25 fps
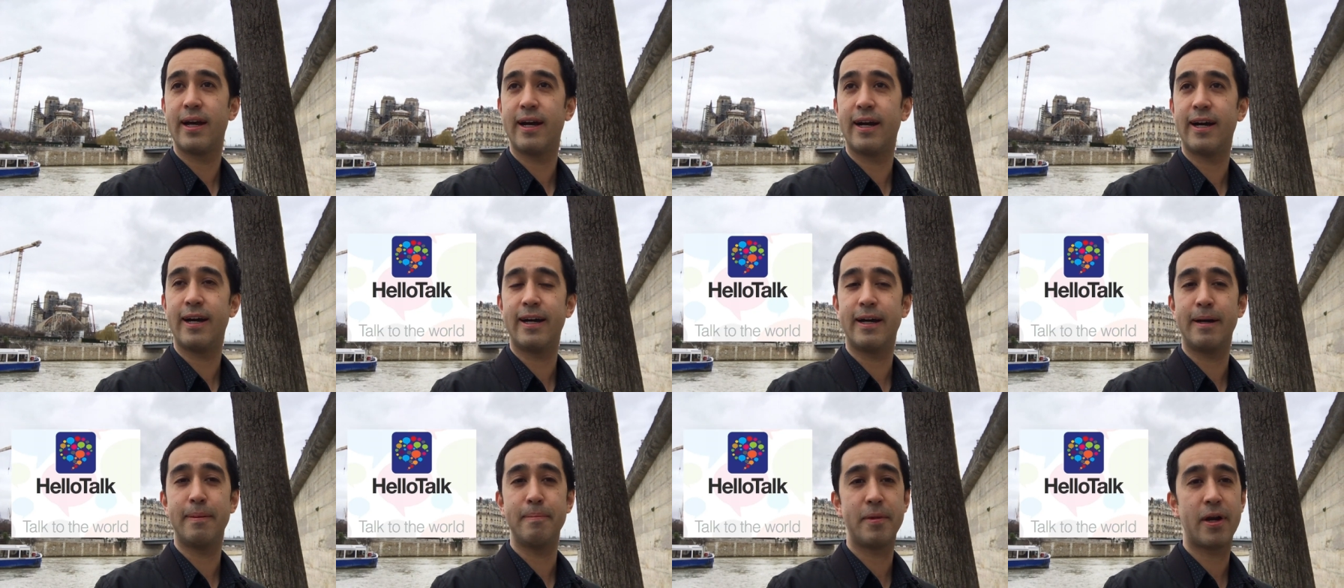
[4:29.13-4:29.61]

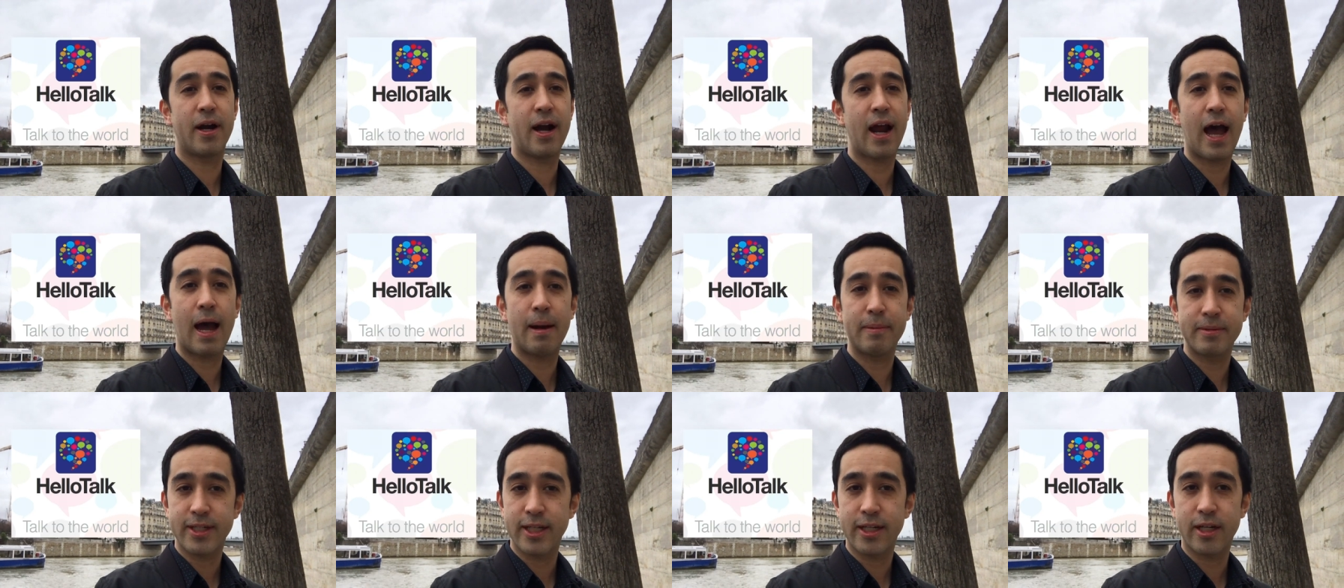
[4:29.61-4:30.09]
Um, there
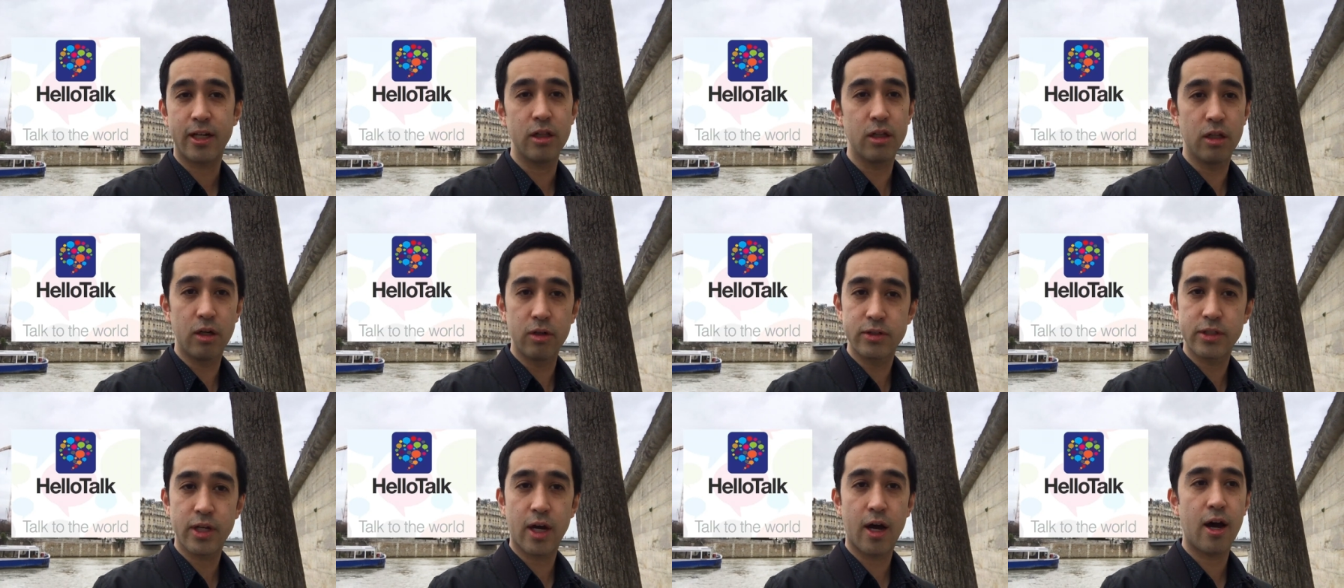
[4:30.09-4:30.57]
are apps like
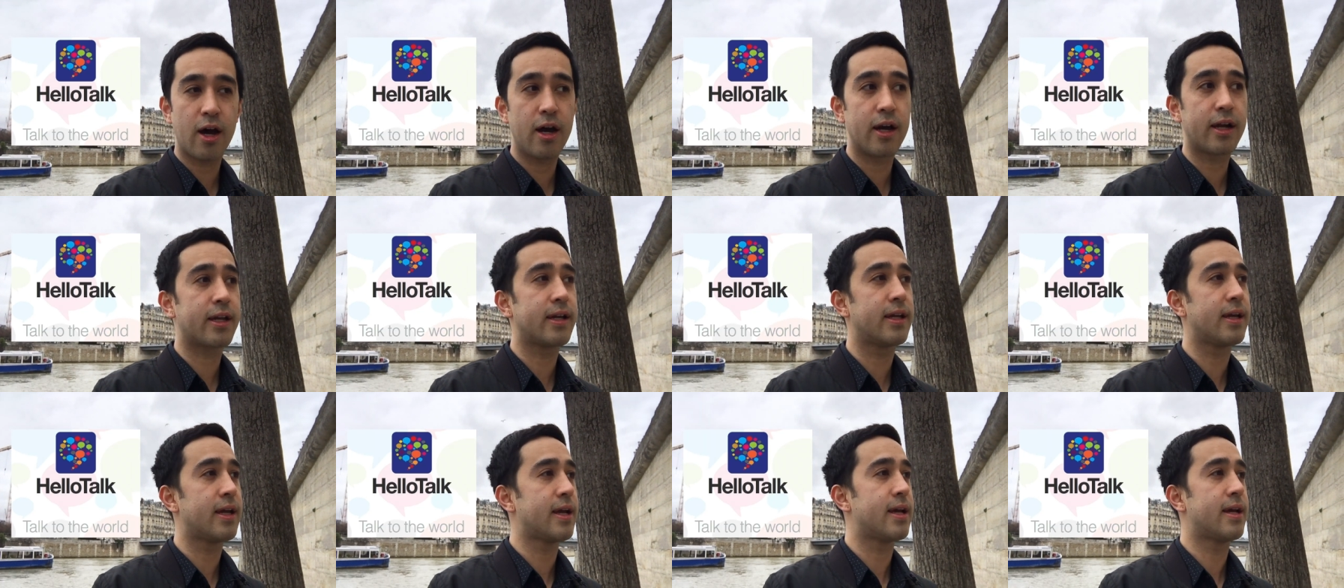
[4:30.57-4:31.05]

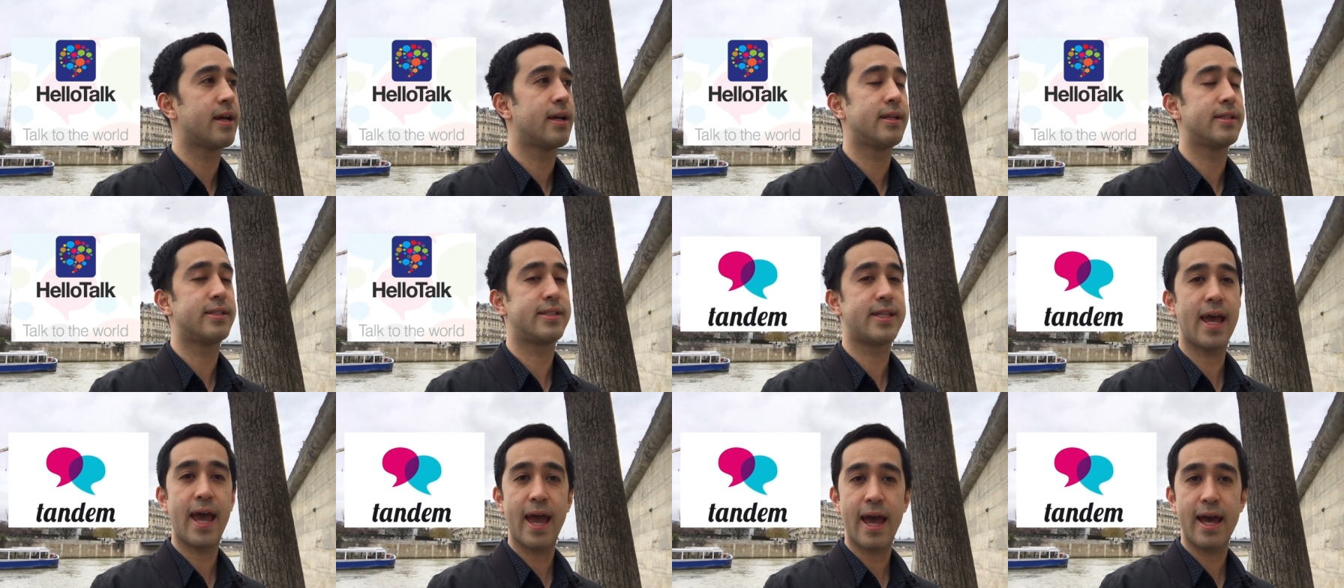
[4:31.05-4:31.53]
HelloTalk,
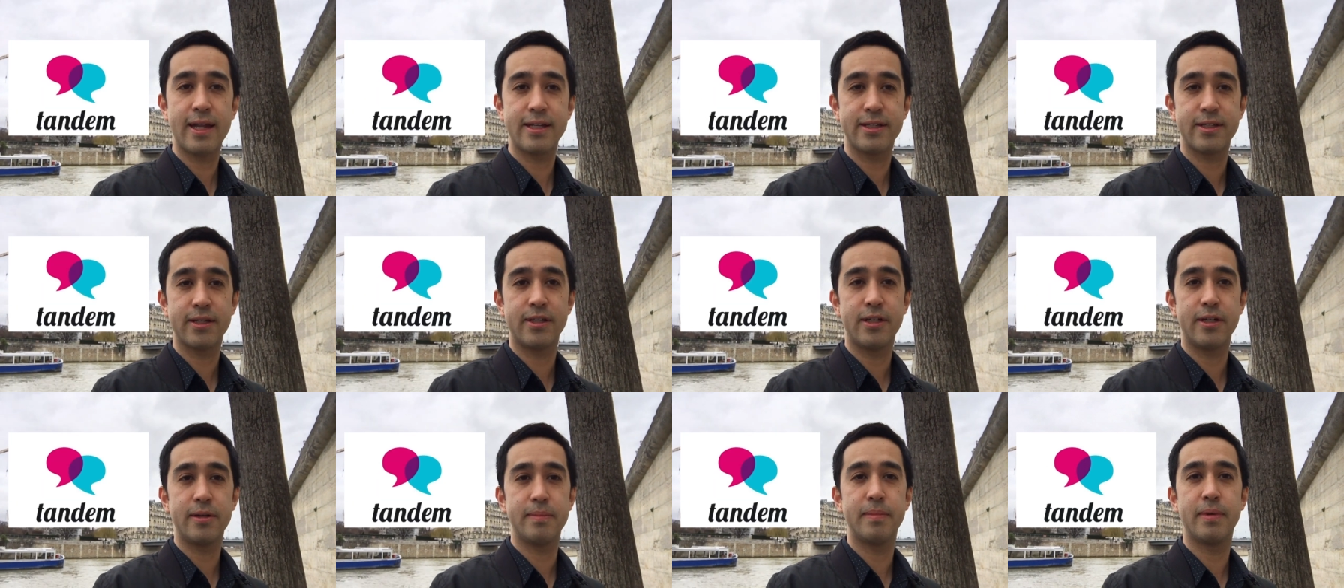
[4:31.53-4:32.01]

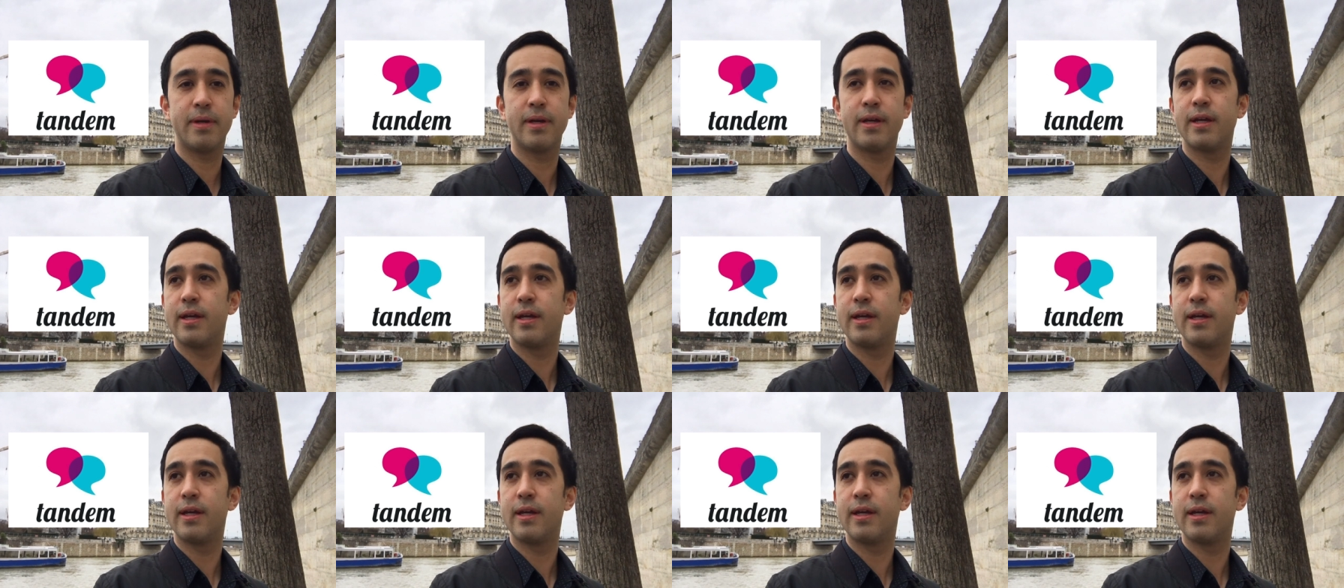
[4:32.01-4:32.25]
Tandem.